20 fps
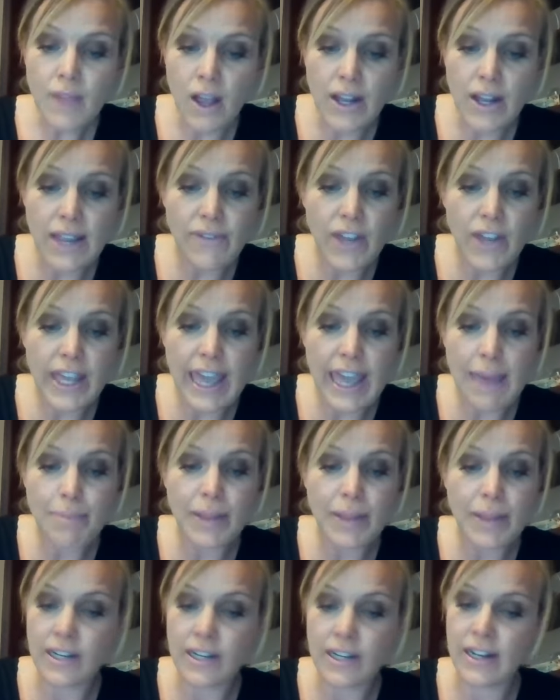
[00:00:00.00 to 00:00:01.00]
We'll give you a game
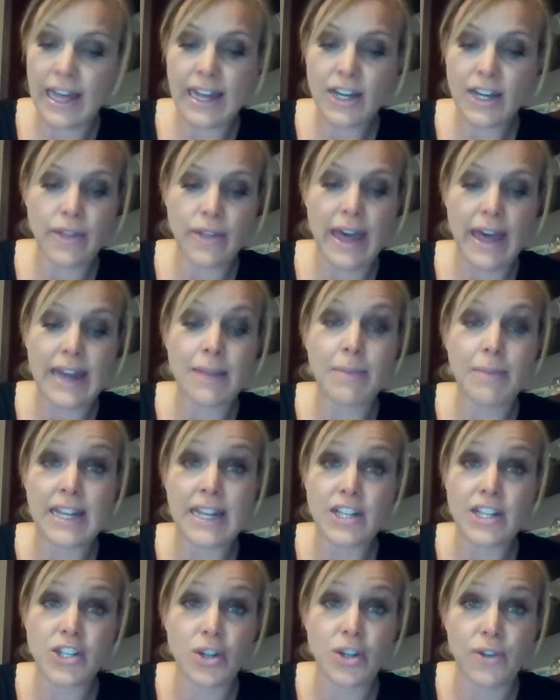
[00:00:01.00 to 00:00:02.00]
plan on how to do that in a
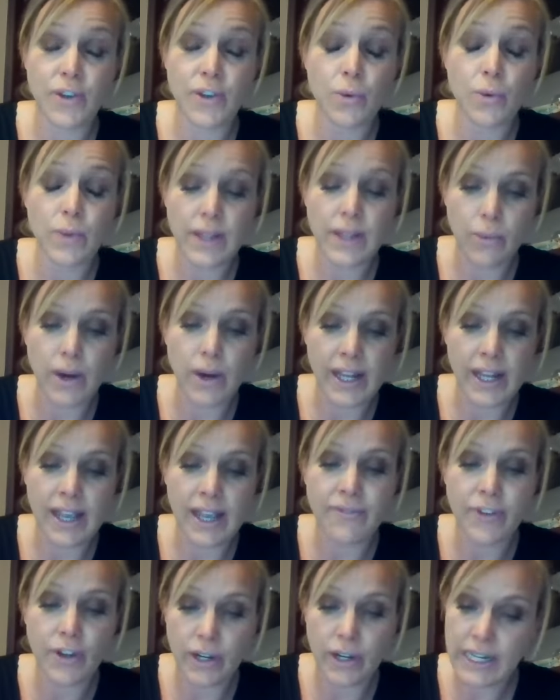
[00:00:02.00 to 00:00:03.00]
minute too if you really want
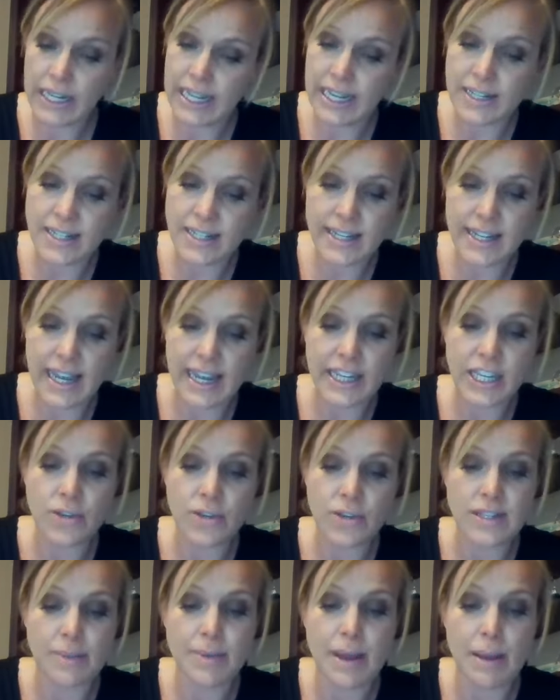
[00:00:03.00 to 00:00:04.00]
to, if you're going to get into
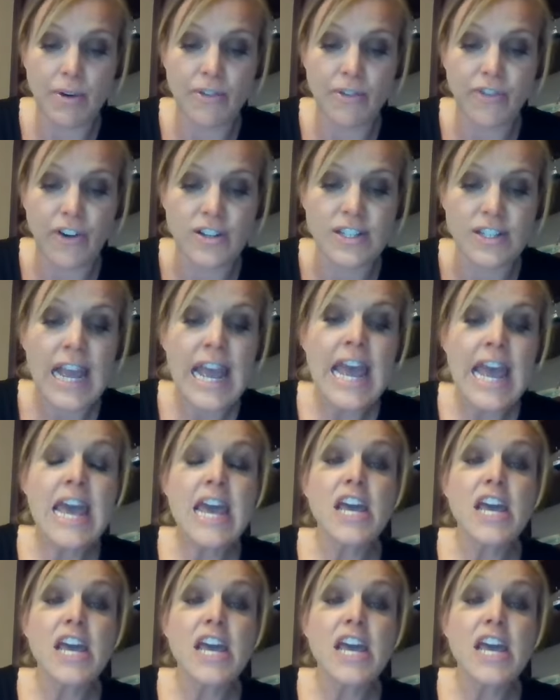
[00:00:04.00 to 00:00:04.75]
DIQ September 1st.